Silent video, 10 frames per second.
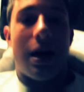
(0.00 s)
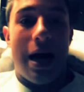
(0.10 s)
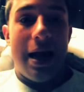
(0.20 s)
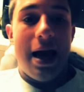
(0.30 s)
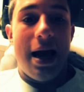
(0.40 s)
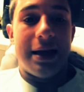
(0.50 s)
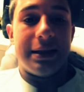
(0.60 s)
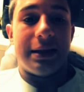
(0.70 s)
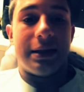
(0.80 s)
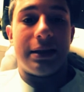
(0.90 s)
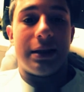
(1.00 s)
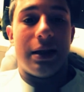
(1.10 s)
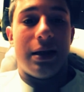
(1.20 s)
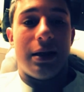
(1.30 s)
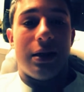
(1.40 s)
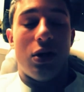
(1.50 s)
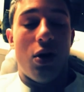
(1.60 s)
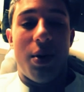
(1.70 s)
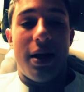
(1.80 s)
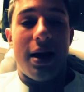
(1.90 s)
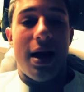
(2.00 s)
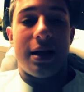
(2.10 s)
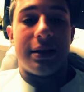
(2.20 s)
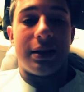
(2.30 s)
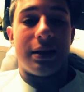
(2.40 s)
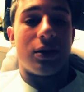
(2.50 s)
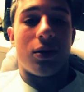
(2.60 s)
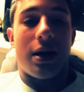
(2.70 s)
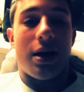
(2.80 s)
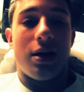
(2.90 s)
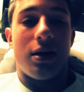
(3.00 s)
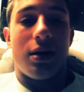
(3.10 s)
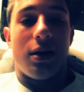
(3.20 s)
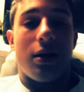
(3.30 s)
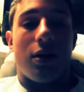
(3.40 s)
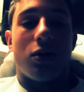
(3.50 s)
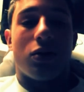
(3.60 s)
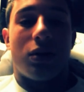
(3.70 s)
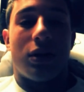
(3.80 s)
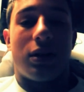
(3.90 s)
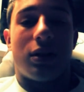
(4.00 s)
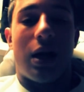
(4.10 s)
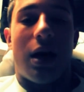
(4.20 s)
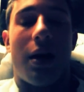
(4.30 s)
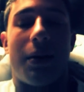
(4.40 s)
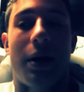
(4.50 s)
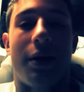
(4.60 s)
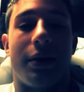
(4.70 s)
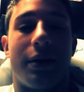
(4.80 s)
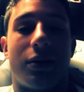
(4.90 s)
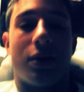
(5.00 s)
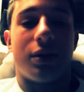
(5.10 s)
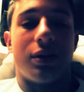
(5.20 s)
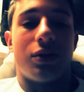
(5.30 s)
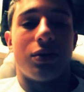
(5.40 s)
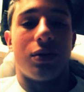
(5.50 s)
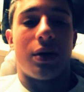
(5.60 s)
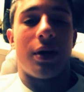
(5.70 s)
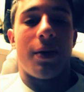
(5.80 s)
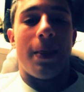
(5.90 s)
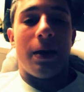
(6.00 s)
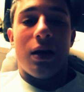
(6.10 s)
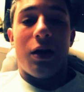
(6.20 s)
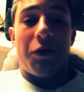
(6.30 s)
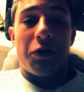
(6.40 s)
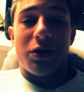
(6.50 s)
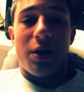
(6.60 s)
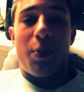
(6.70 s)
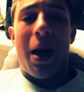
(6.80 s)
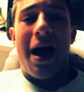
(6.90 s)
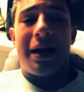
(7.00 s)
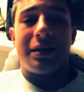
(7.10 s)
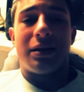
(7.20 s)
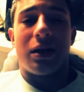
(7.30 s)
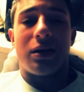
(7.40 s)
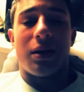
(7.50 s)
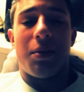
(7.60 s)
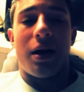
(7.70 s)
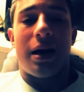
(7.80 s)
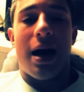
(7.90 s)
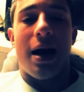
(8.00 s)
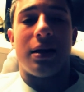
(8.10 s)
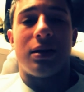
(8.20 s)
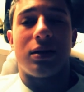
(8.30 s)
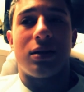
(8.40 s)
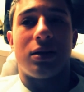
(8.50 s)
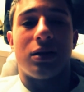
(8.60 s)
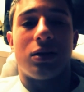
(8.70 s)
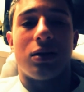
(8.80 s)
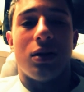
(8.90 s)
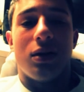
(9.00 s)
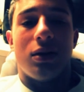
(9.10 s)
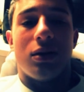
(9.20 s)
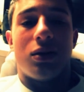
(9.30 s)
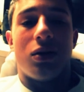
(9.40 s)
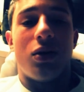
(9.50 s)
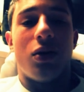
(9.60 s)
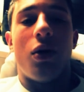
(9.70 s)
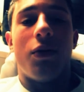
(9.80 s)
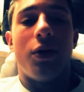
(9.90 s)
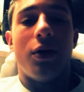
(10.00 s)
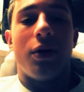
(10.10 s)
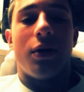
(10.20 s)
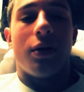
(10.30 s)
I hasn't. Nobody hasn't. Okay. So just stop having trust issues, okay? If it was in the past, some guy just just stood you over,